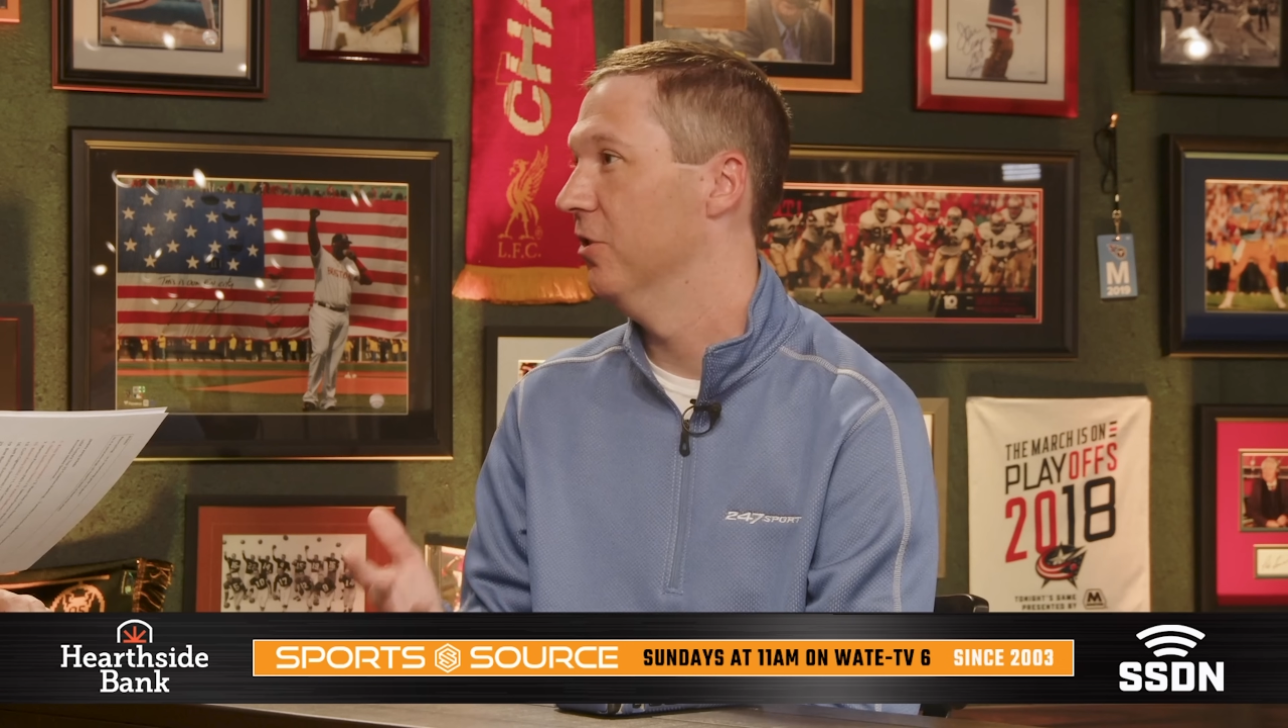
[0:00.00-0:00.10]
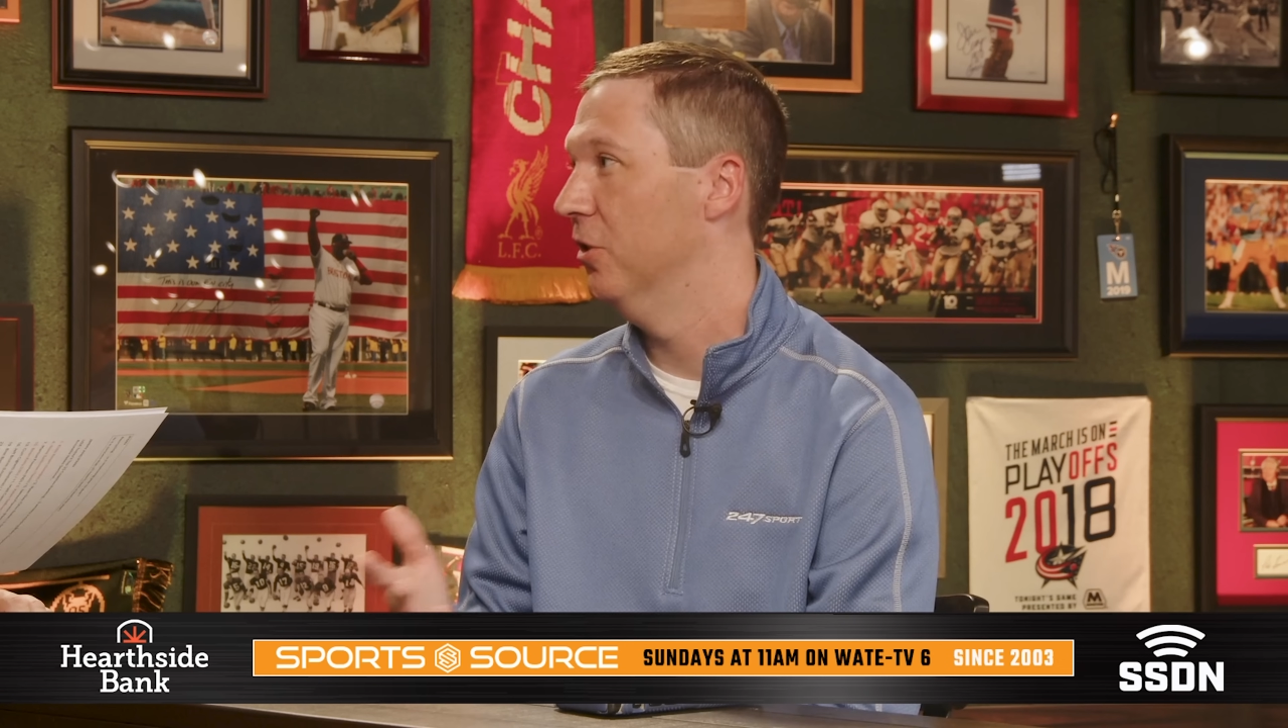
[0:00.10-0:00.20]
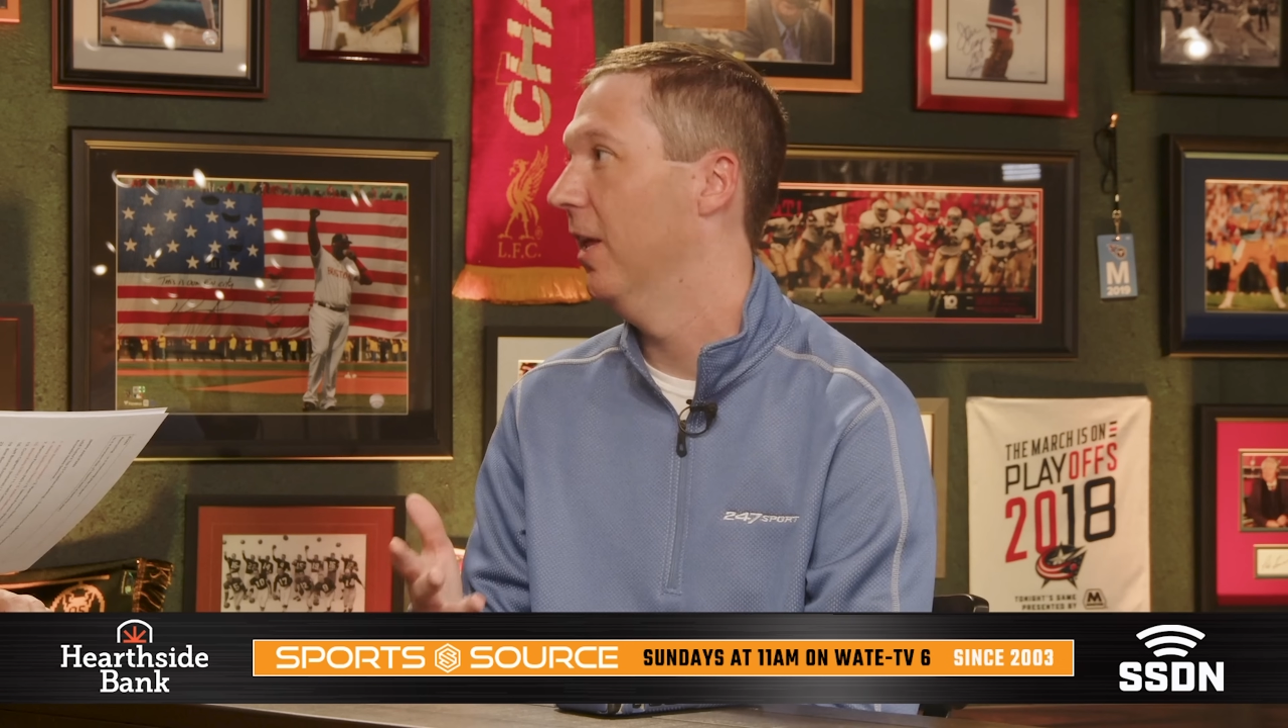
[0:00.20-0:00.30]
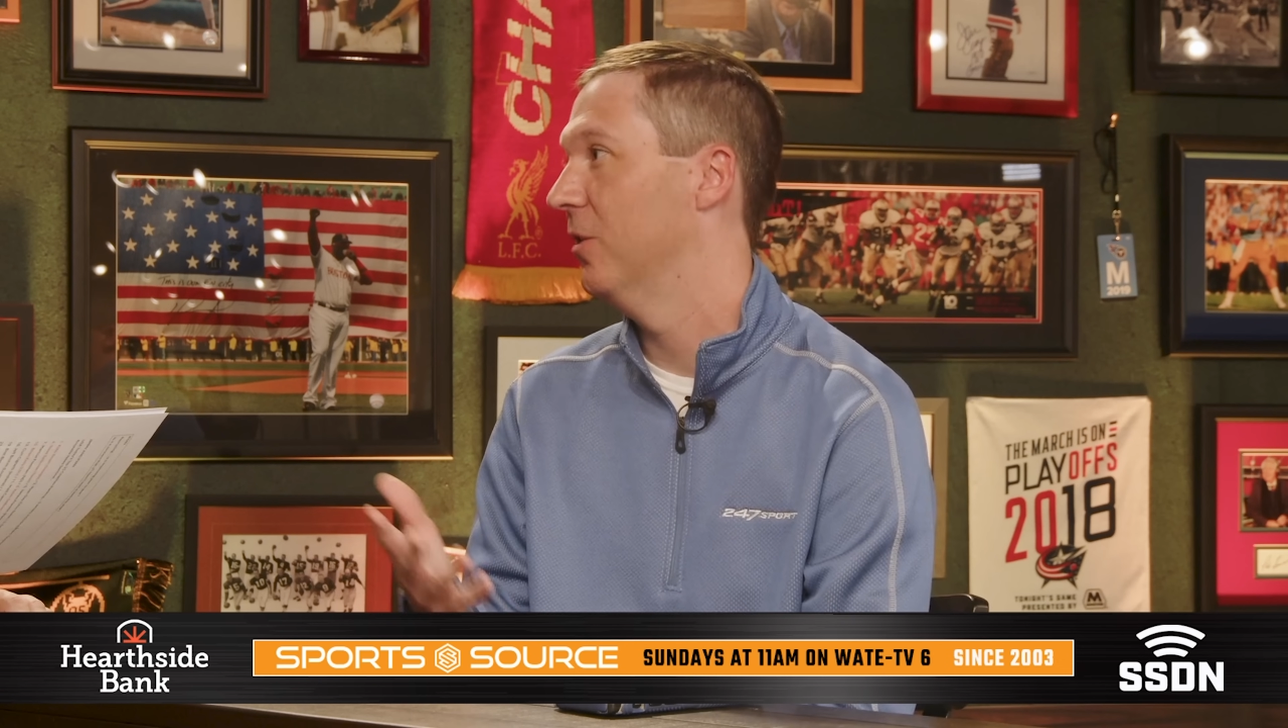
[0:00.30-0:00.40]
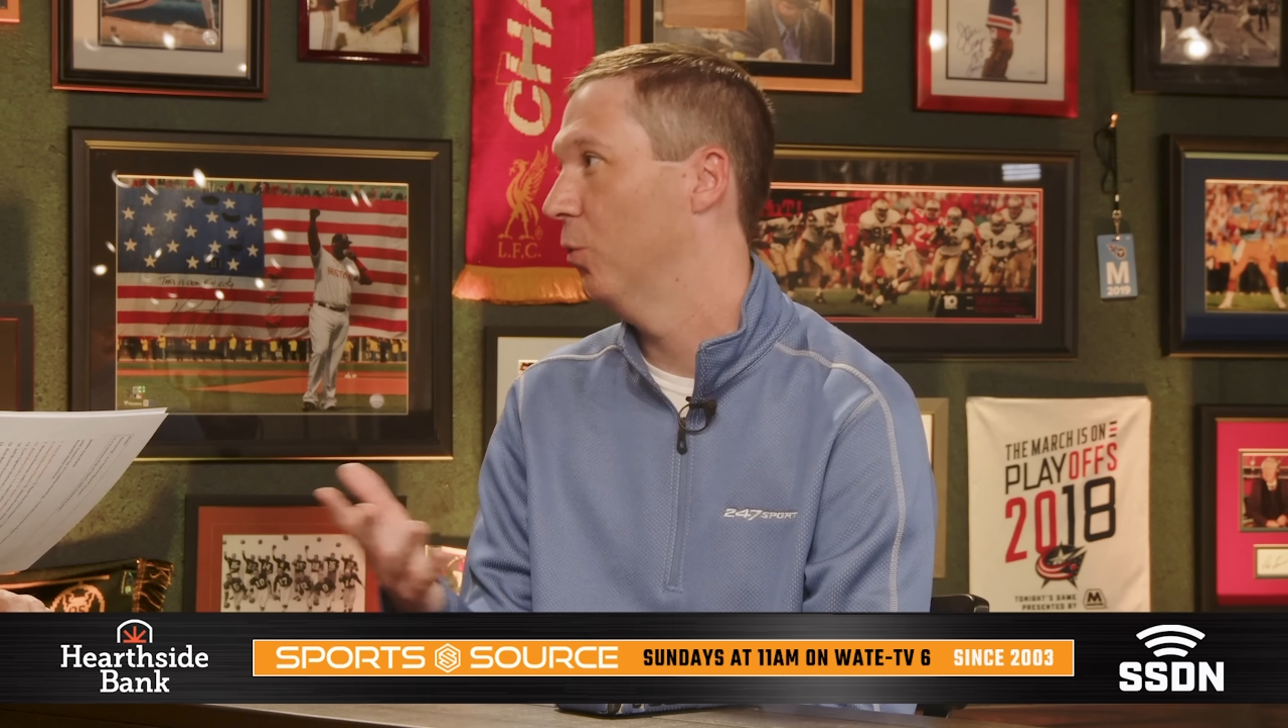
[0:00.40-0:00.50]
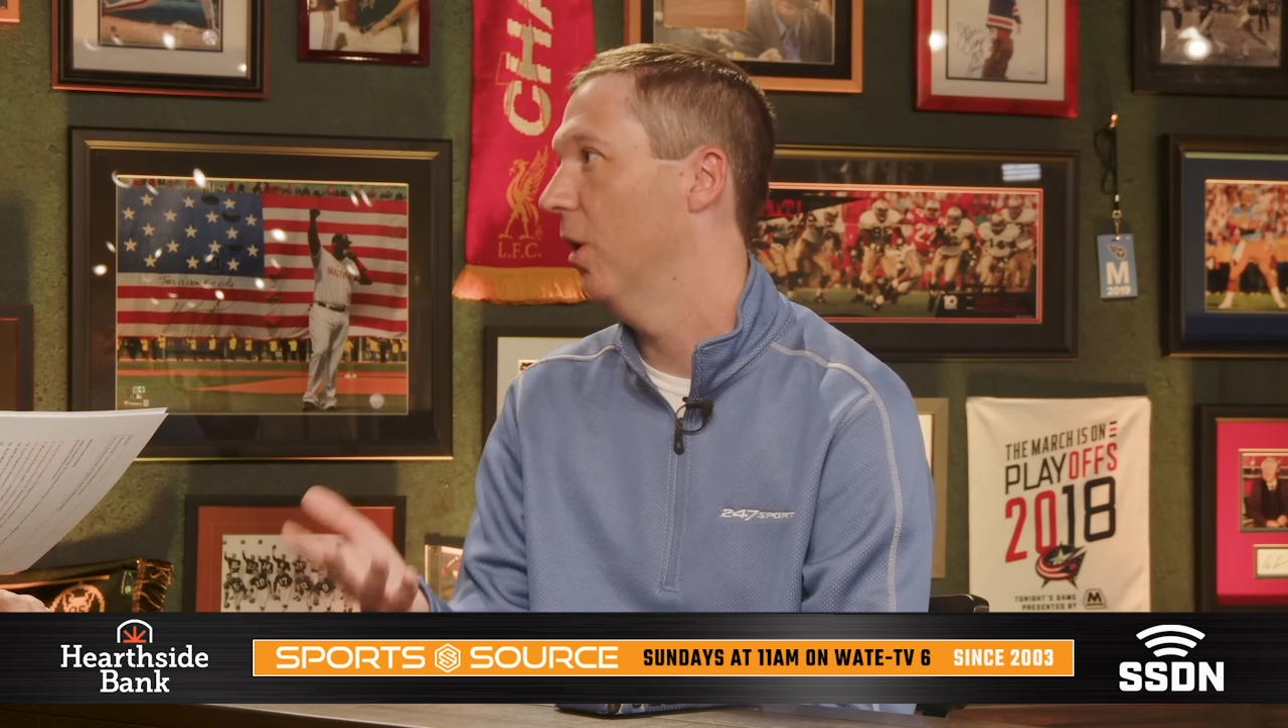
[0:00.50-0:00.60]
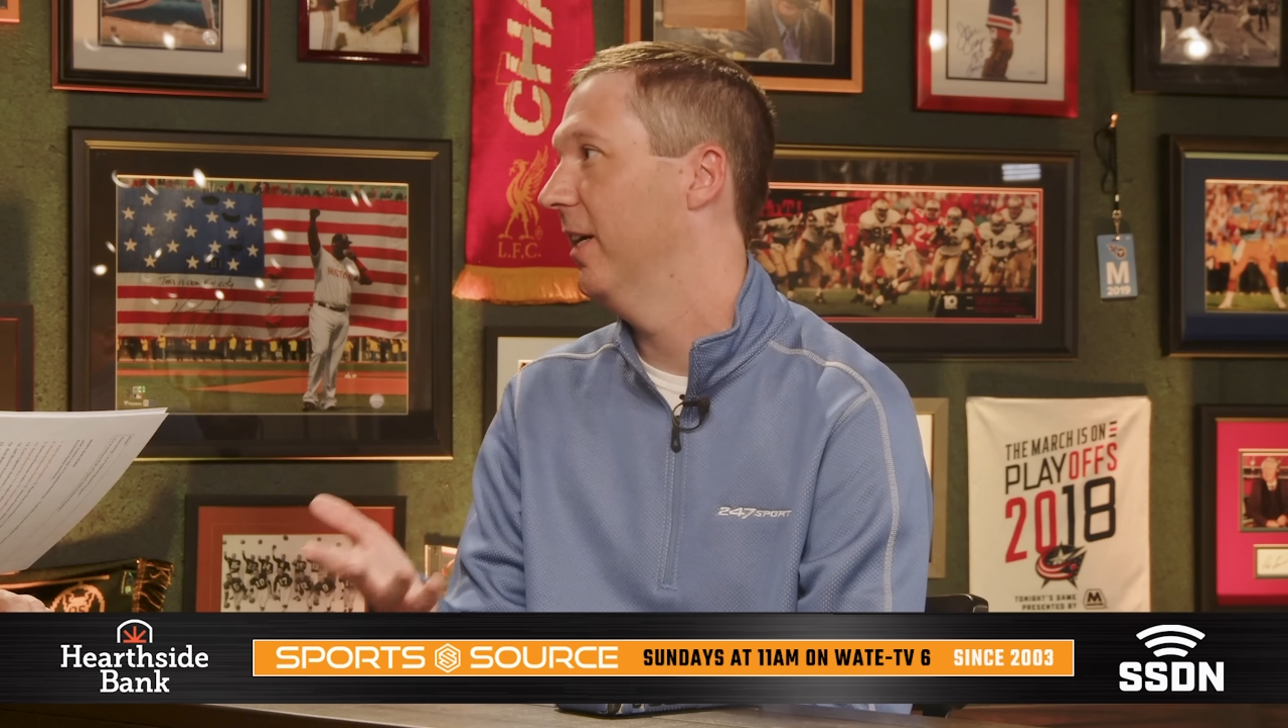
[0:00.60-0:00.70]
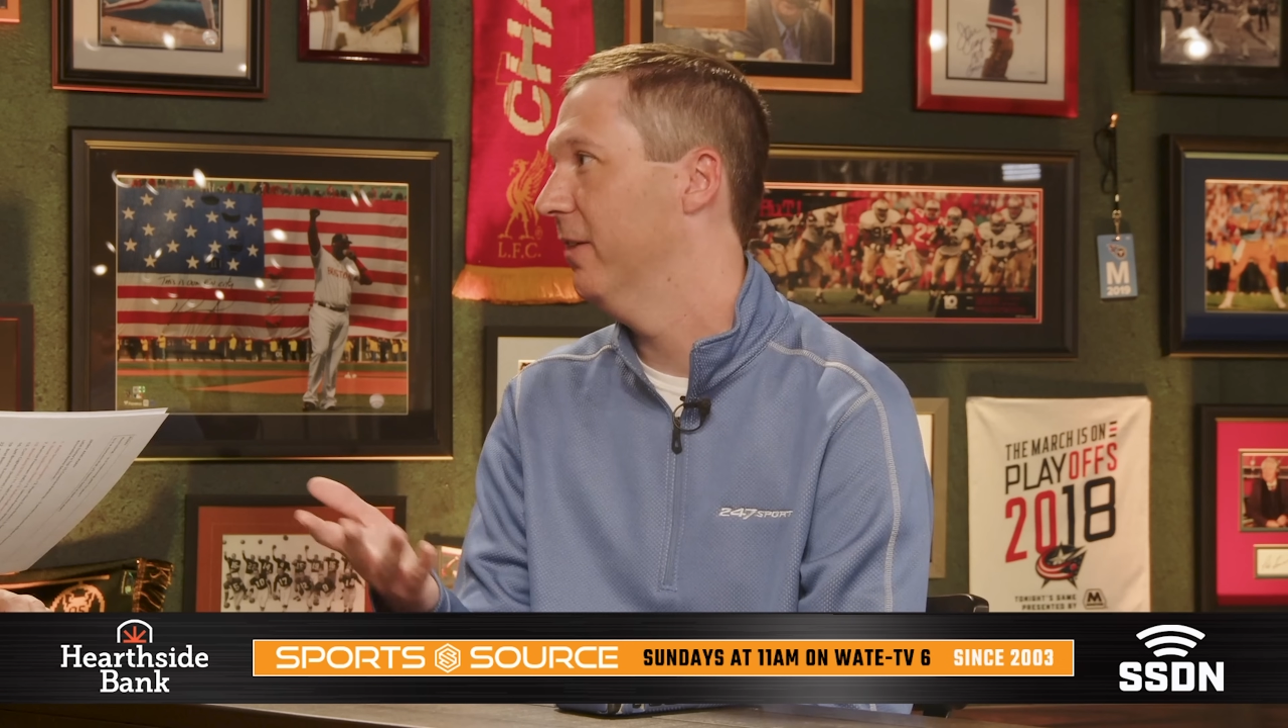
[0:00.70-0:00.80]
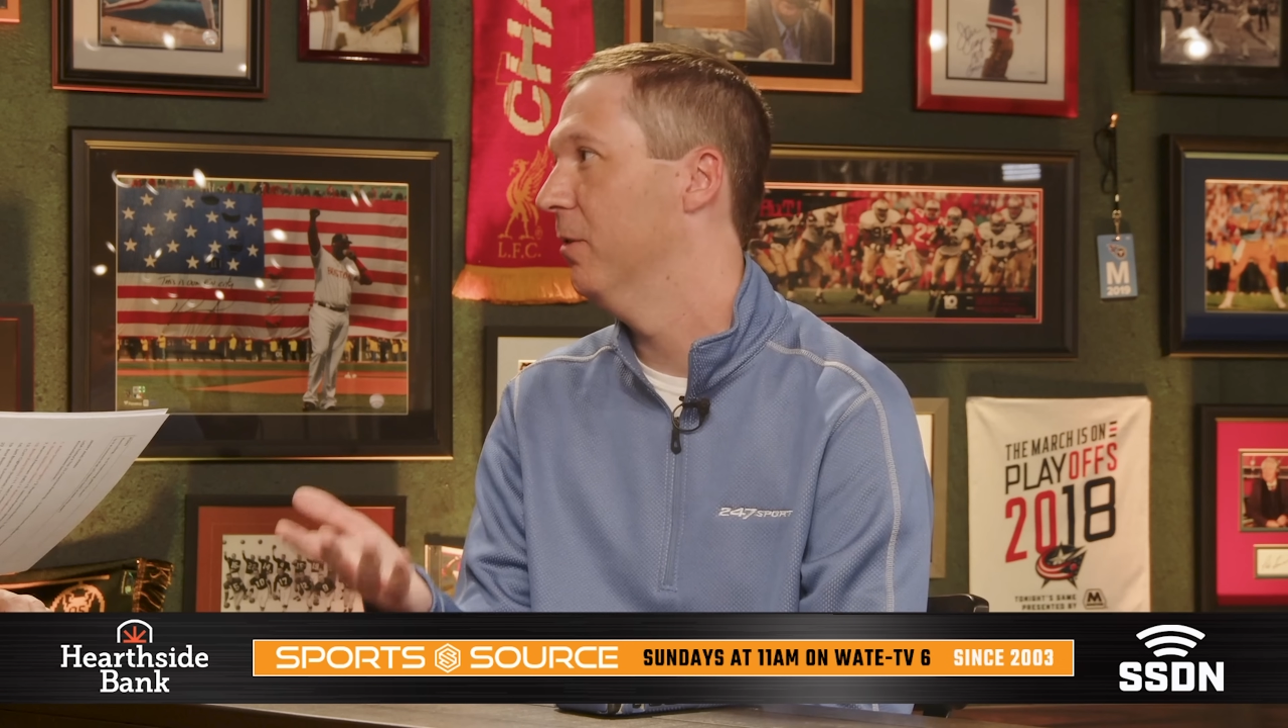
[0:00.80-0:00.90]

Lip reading: that's where I give